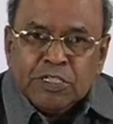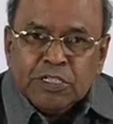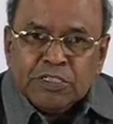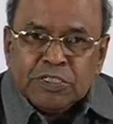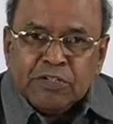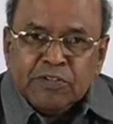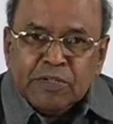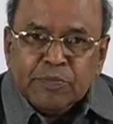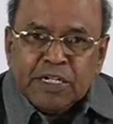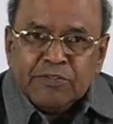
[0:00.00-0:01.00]
is
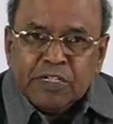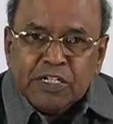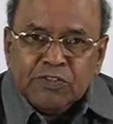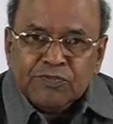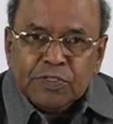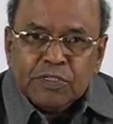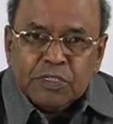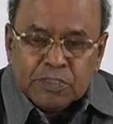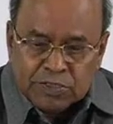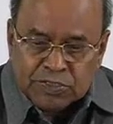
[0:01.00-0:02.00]
given by way of
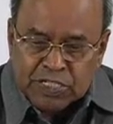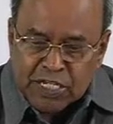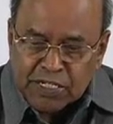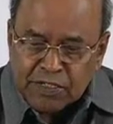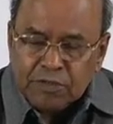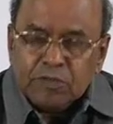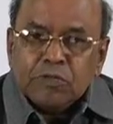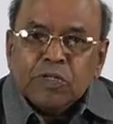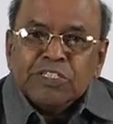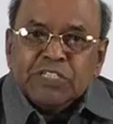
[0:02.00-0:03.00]
saying
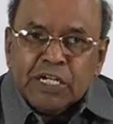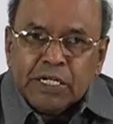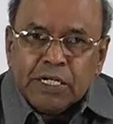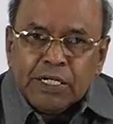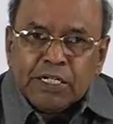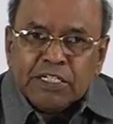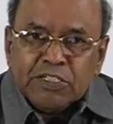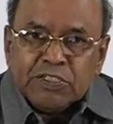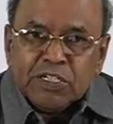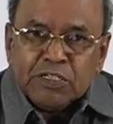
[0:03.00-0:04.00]
one generator
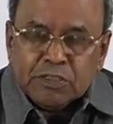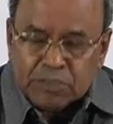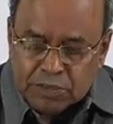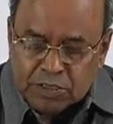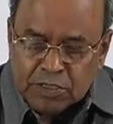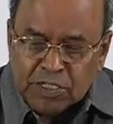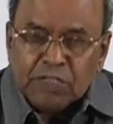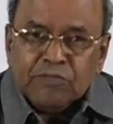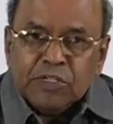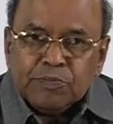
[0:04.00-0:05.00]
is on
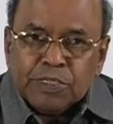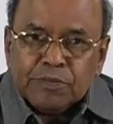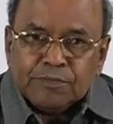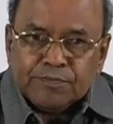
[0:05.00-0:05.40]
the VP.